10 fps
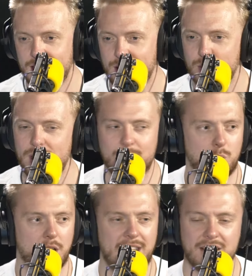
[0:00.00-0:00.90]
That's weird.
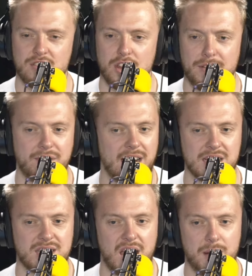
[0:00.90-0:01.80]
What? And that's you don't think
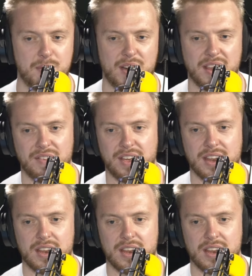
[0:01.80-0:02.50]
that's set up or anything?